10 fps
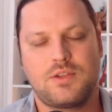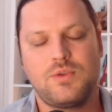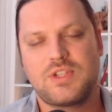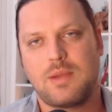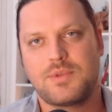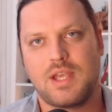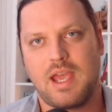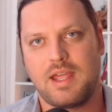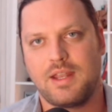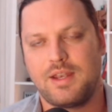two steps
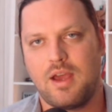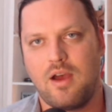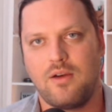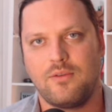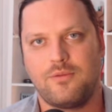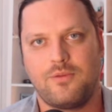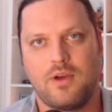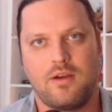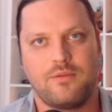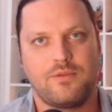ahead of
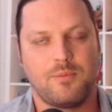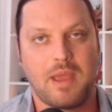the